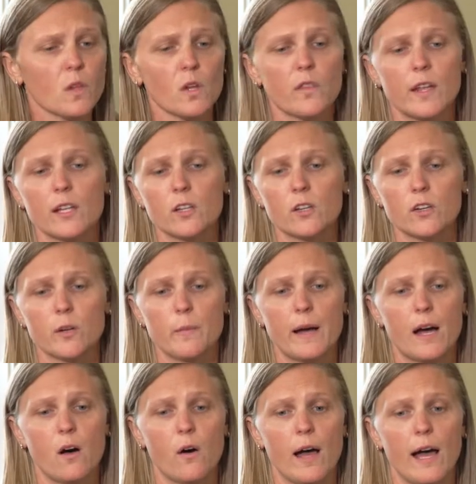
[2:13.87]
They learn
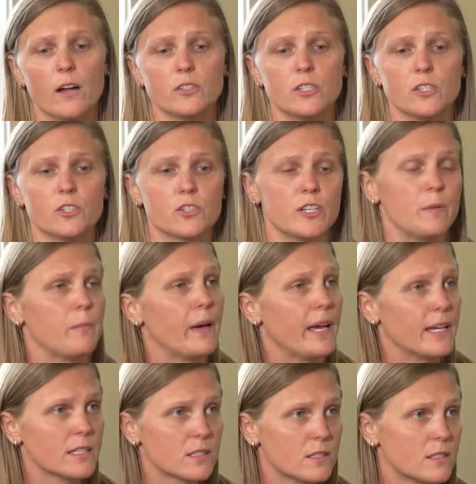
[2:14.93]
about how to treat
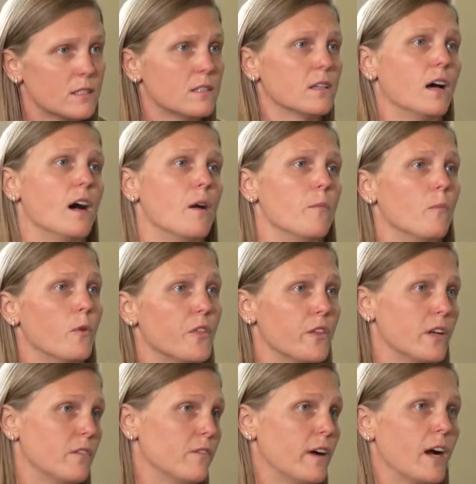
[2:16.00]
pests with
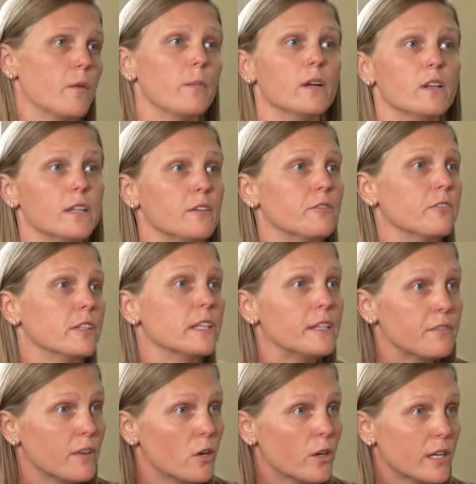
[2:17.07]
an environmentally friendly
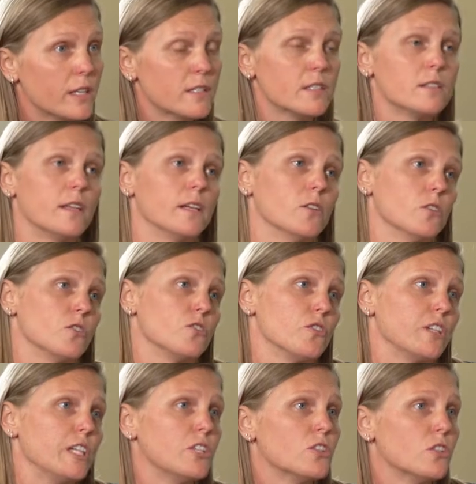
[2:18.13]
focus. They learn
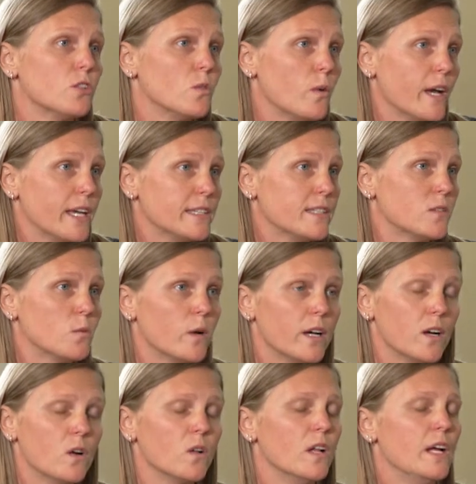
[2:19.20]
traditional ways as
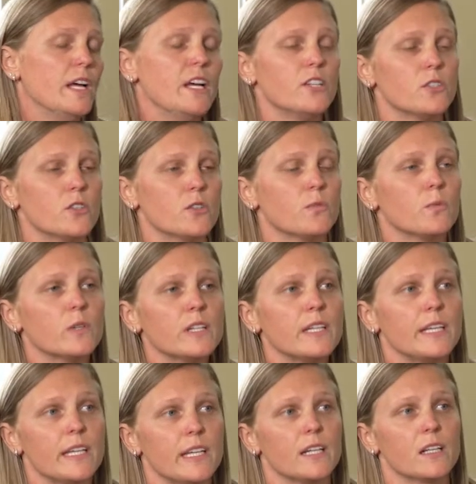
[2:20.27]
well. So they're really
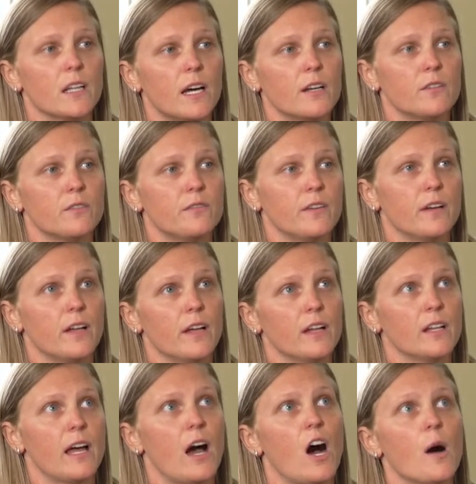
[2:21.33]
getting a lot of
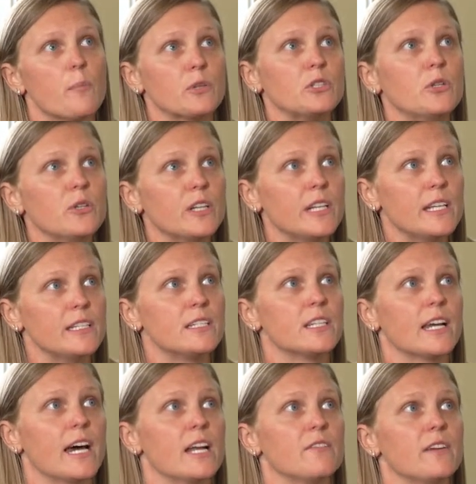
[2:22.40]
opportunities to
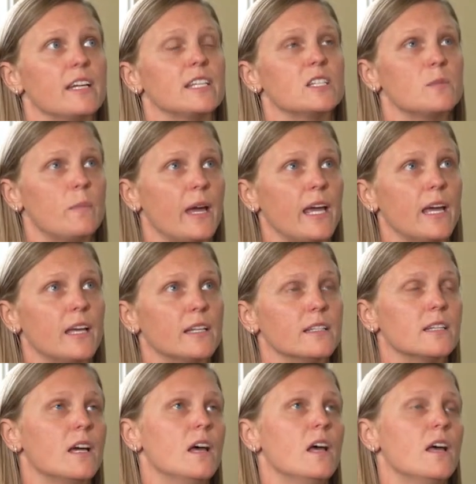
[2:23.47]
kind of expand
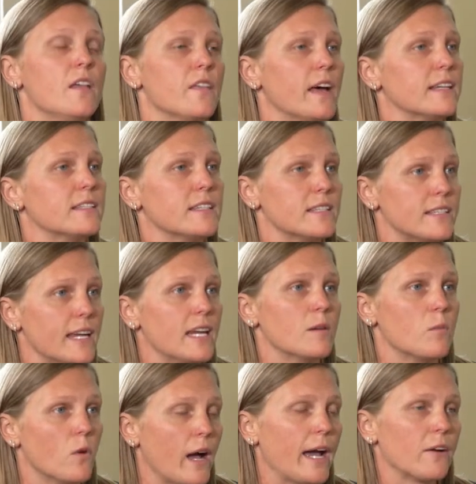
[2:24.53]
that
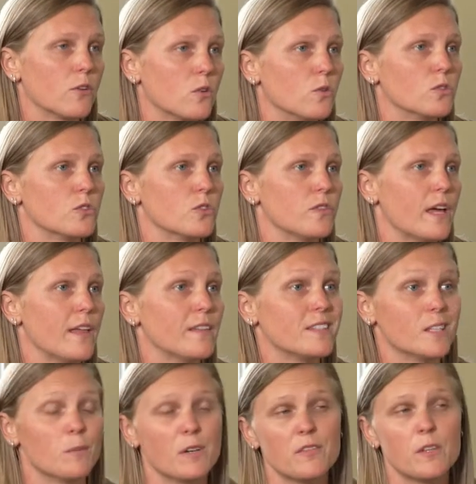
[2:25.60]
sustainable agriculture that
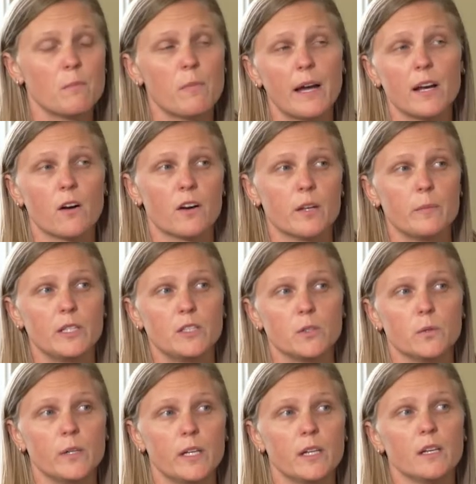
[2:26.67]
some of them might already be
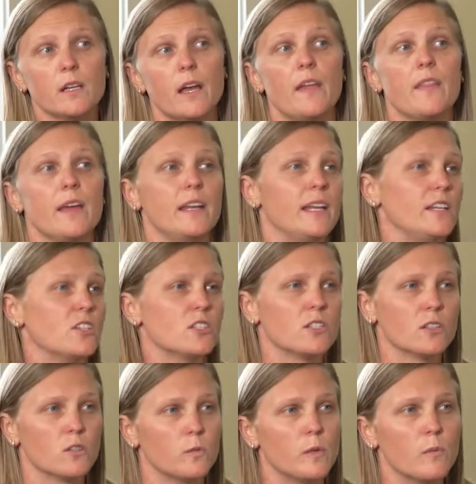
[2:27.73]
doing, and they need just a
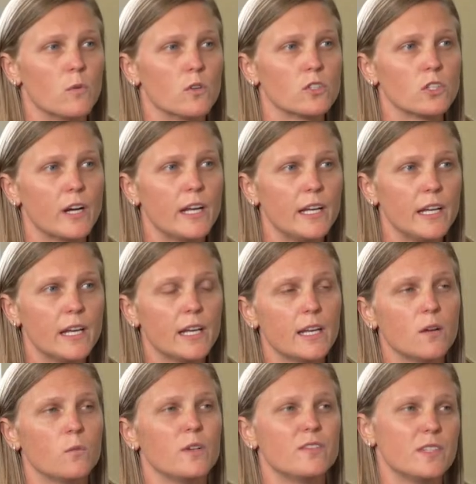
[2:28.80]
little bit more training in
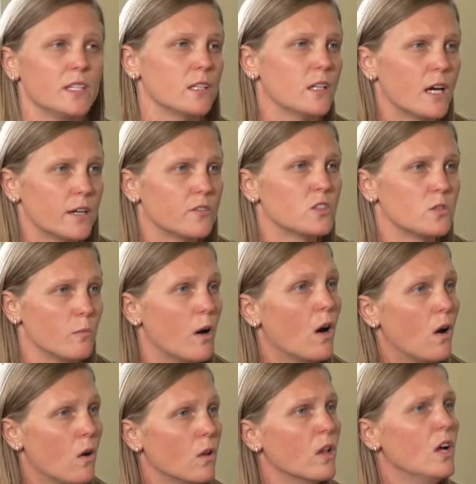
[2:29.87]
it. We've seen a lot of
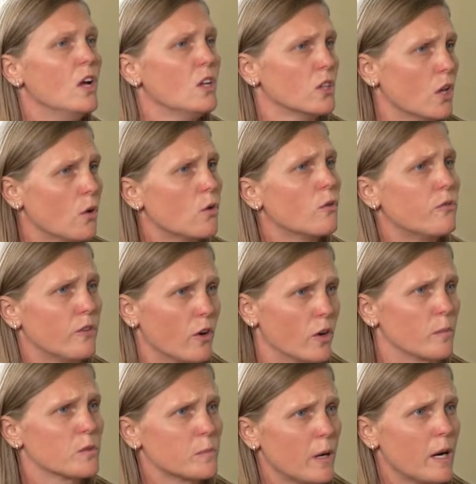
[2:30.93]
small local
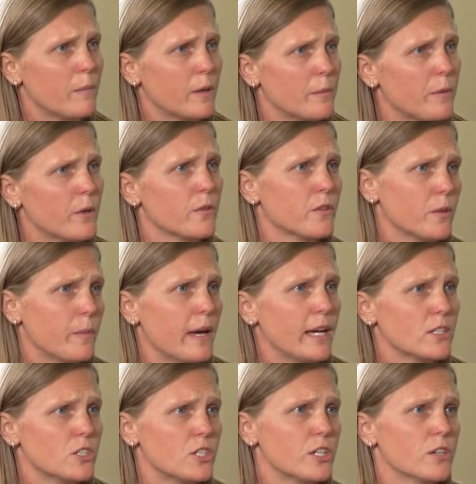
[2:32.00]
farms pop up over the
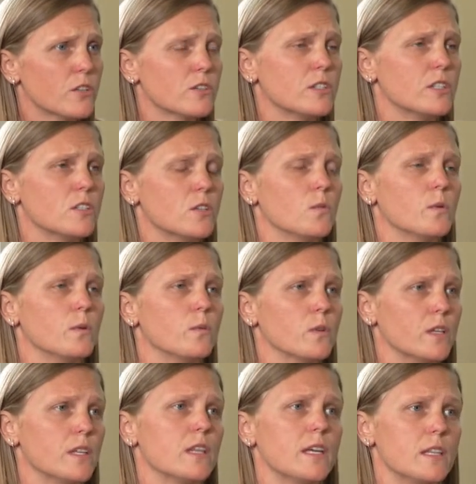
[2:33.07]
past years, and so we
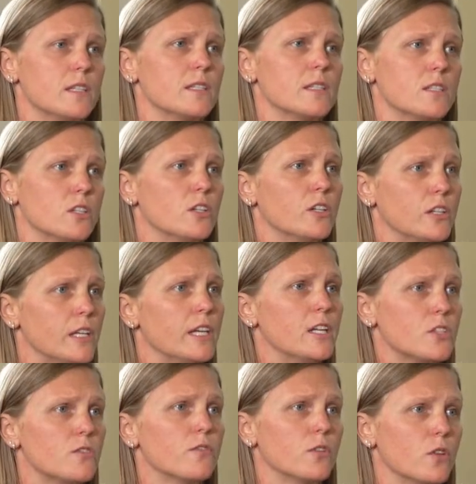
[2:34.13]
really think this is a good
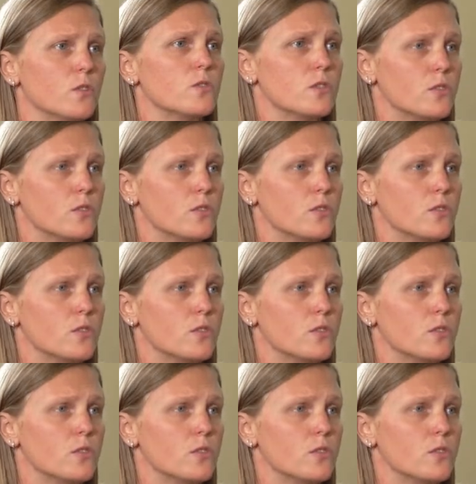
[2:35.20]
niche for those